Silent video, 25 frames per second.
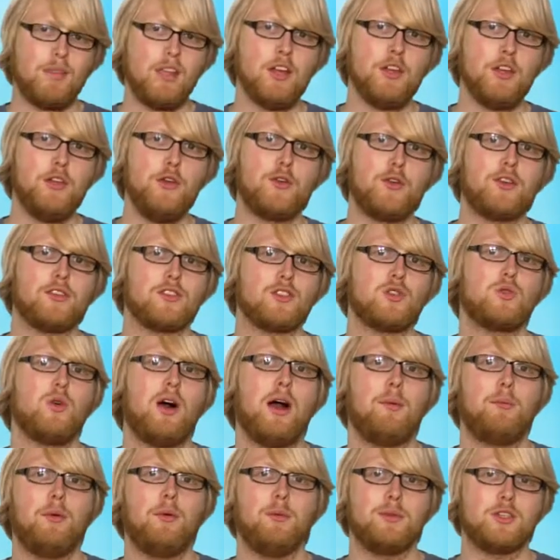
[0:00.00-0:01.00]
you can
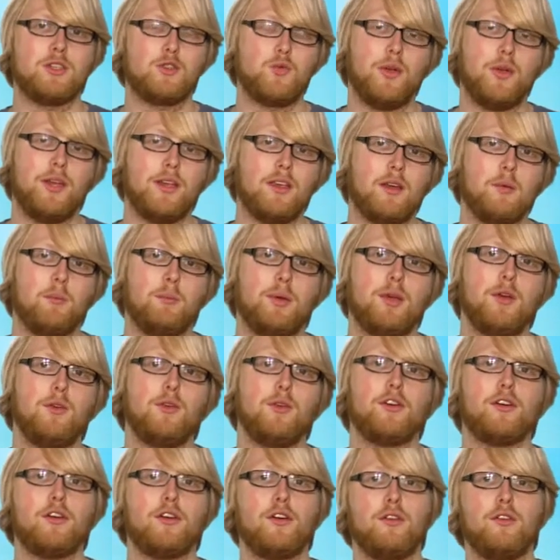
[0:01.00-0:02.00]
swap it between
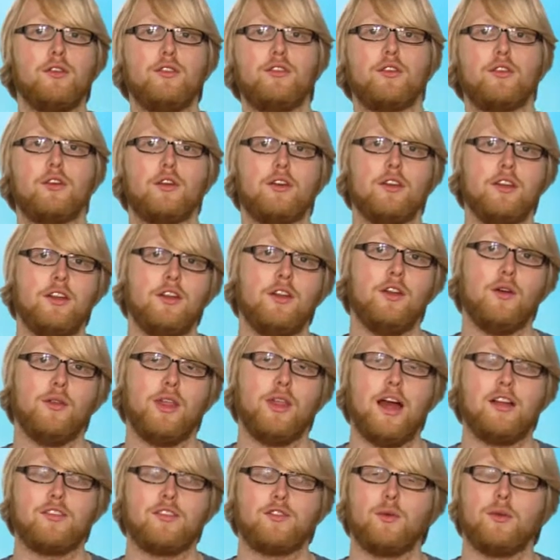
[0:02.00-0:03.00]
computers or,
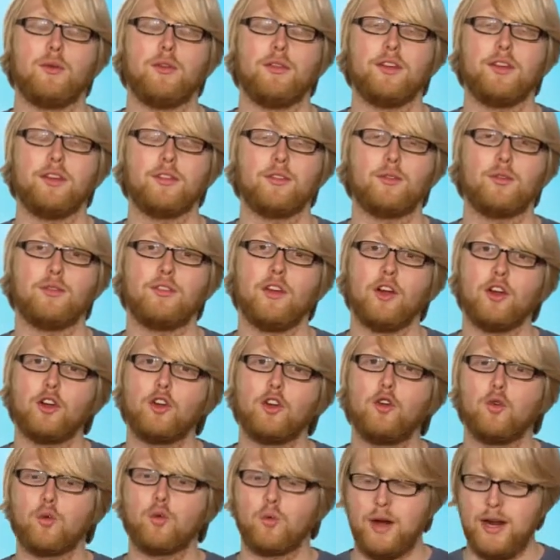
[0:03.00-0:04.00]
that sort of thing. So it's a
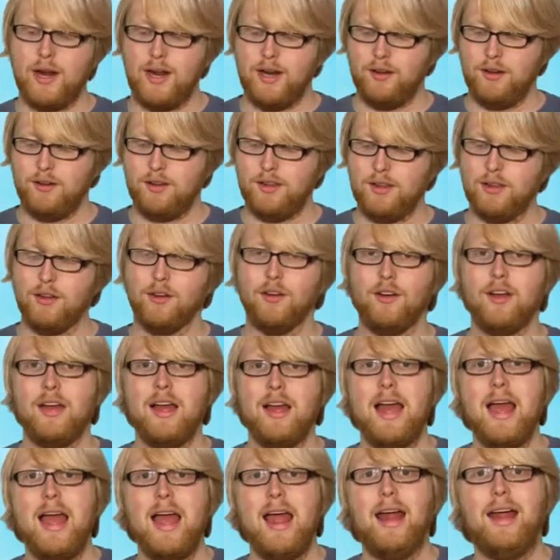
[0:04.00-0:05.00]
great deal.
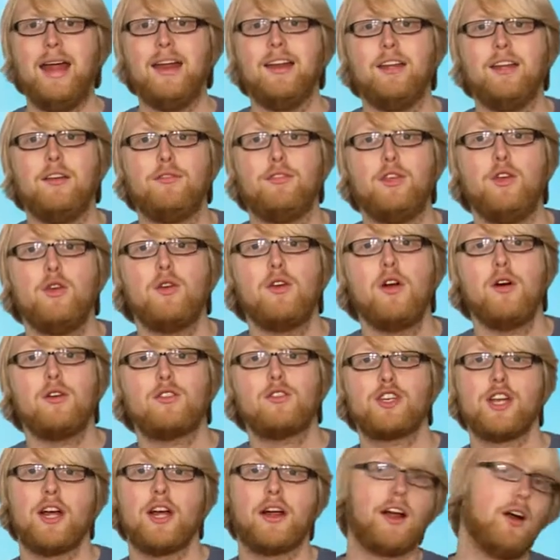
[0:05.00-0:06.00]
And if you go
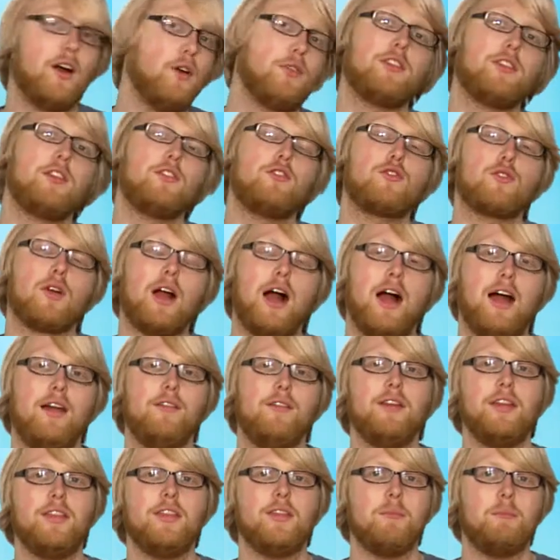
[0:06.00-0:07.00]
check out the
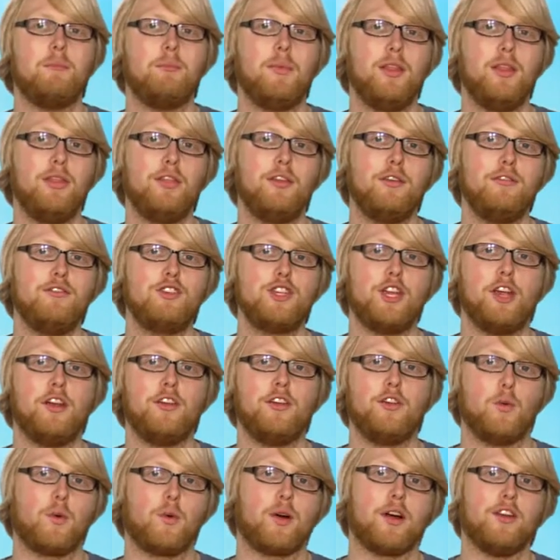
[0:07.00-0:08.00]
drive in the month of
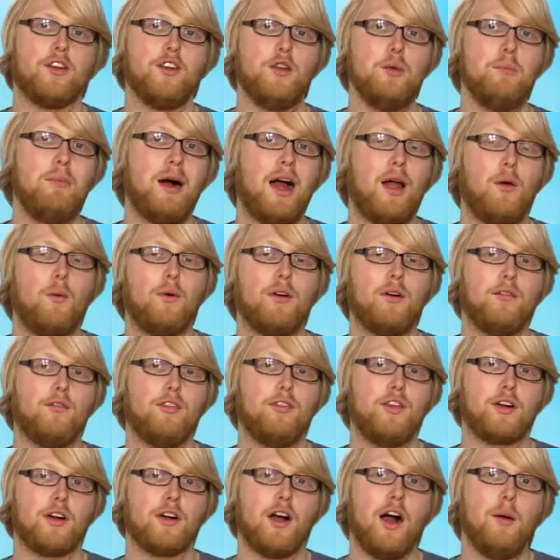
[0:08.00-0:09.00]
January and you buy one of
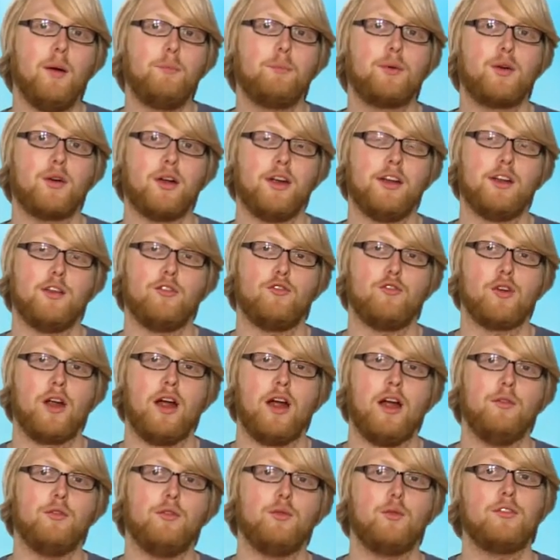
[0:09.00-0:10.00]
their upgraded
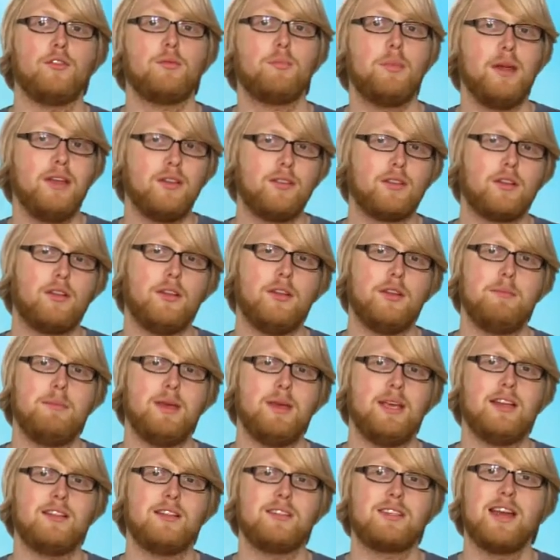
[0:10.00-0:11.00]
drives, which basically
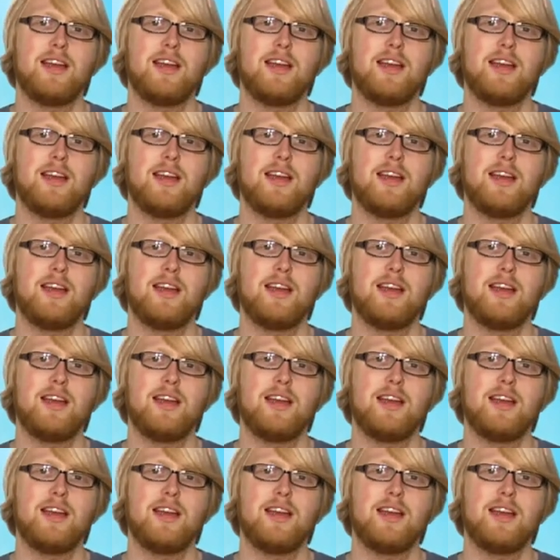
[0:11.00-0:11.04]
means